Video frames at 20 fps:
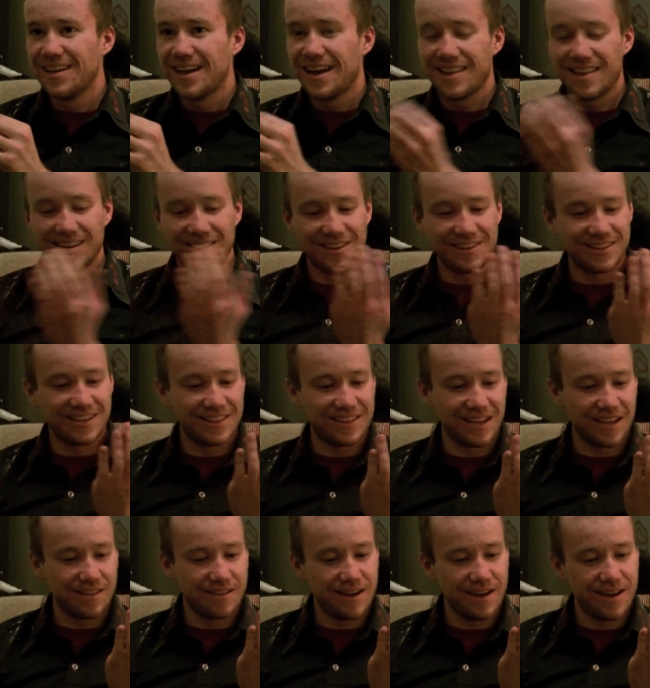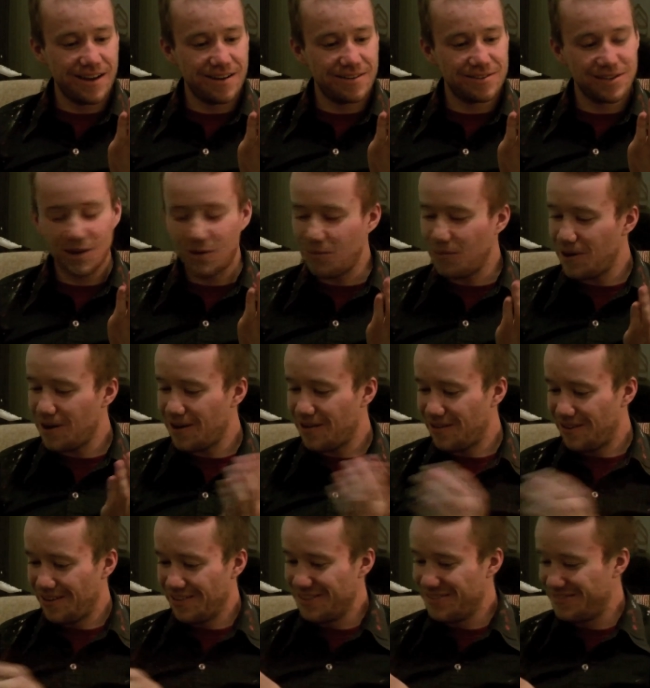And I looked at the other hand and I was like,
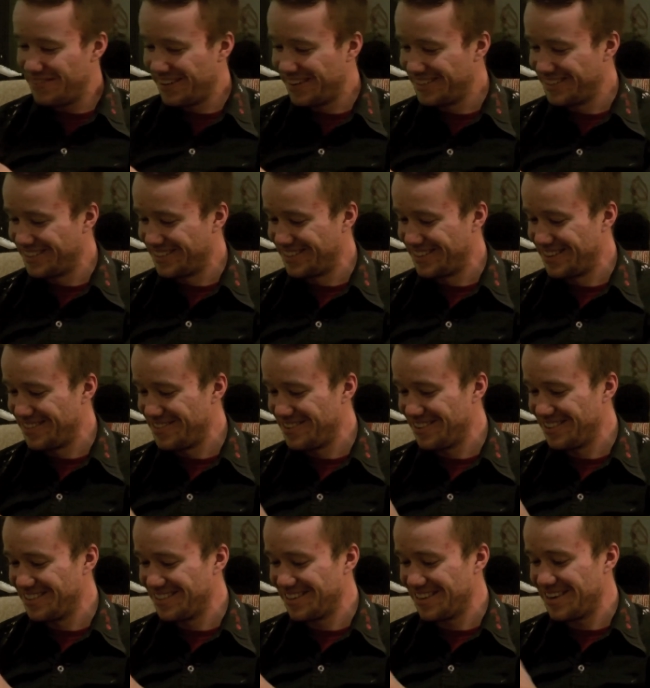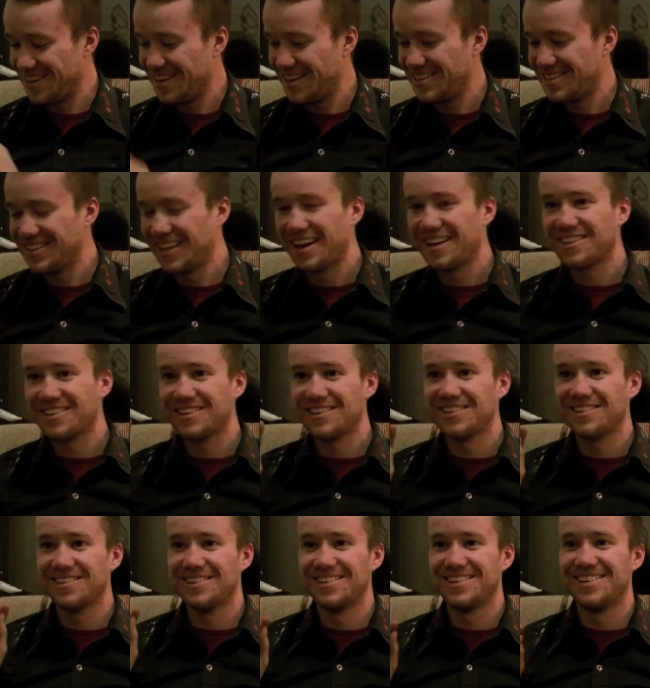whoa, all the fingers are stubby on this side of it.
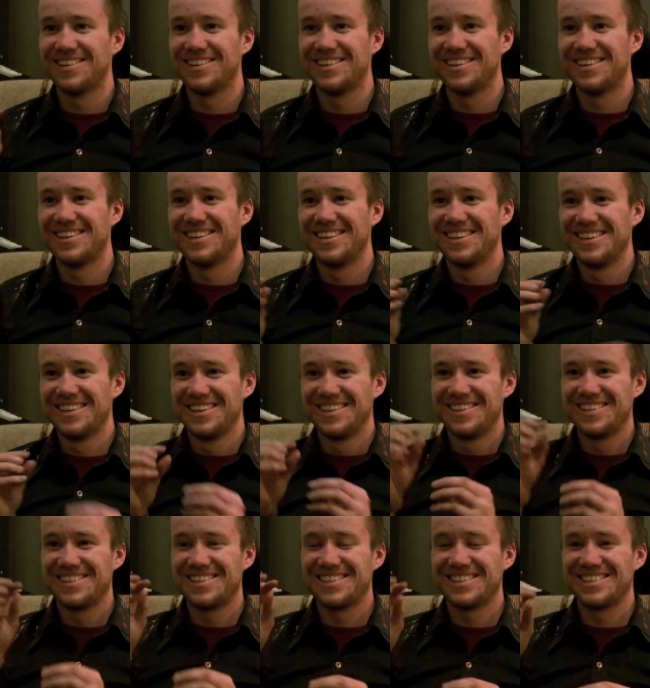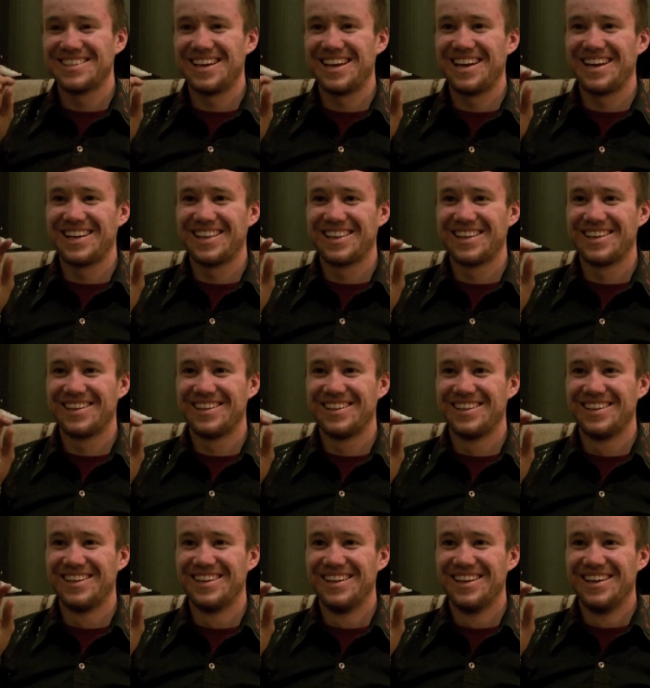Little. It's like
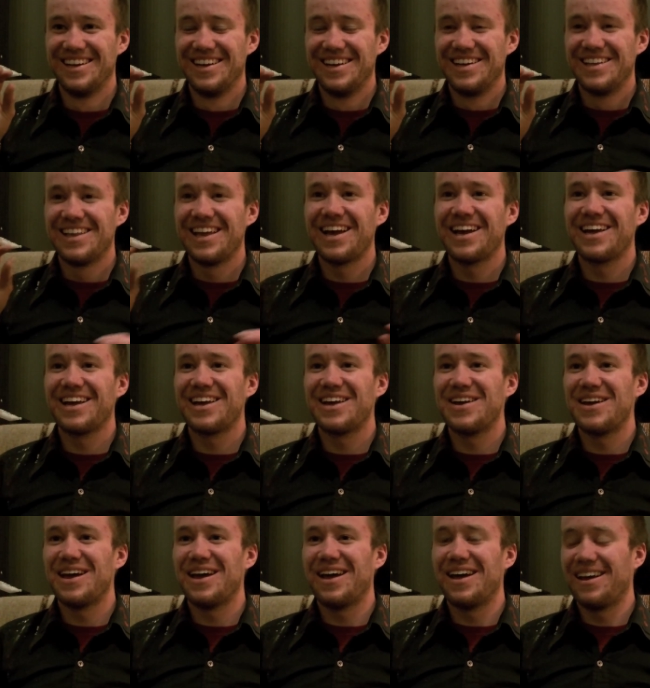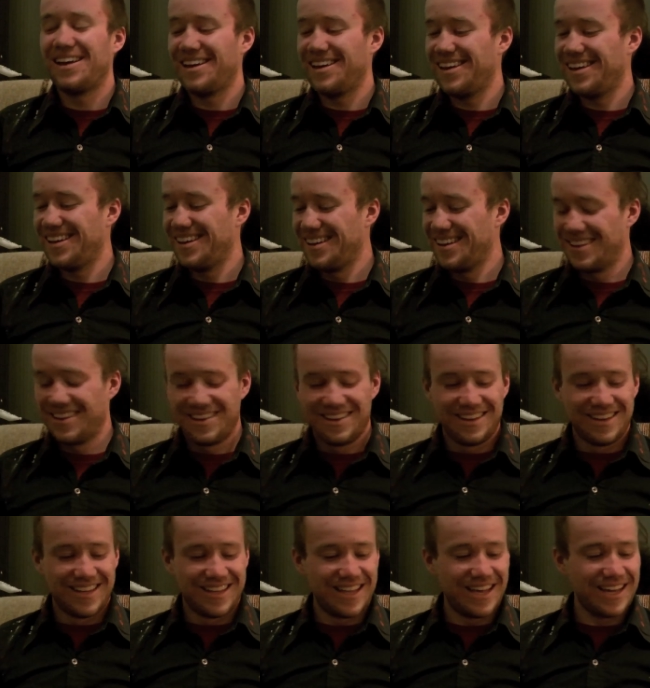little, like
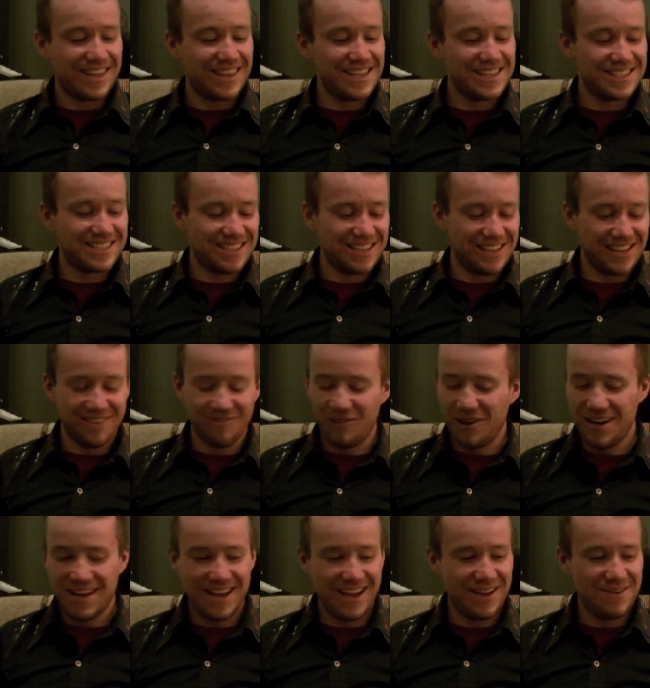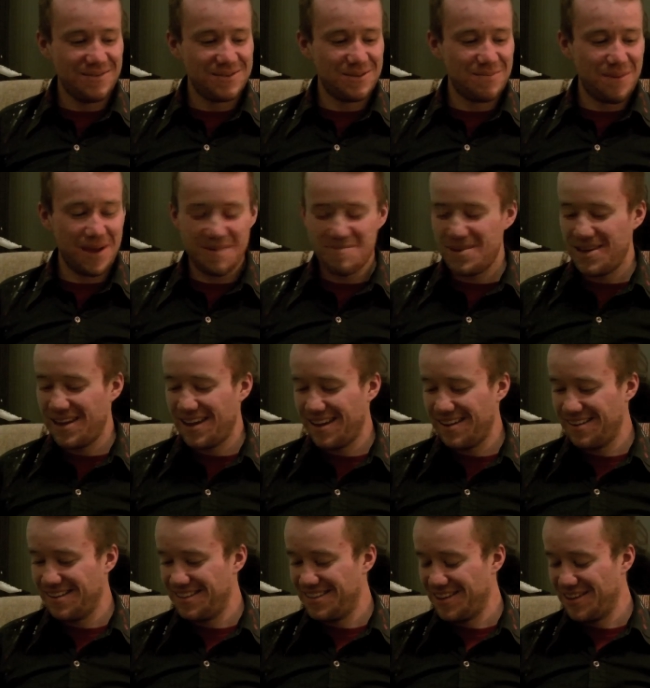this. One hand was a baby
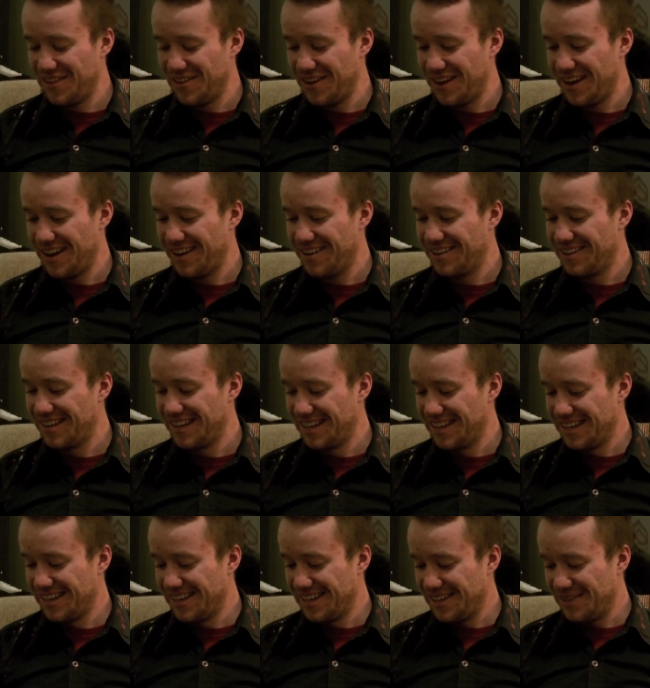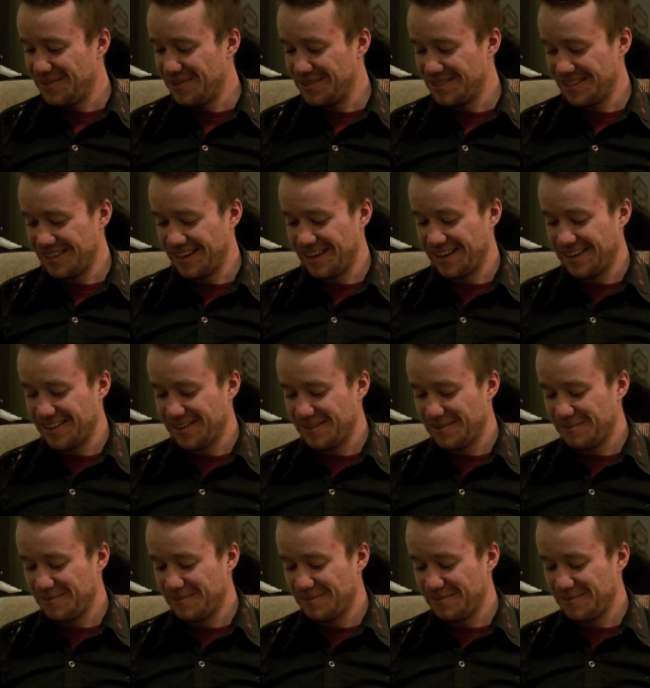hand and the other hand was like.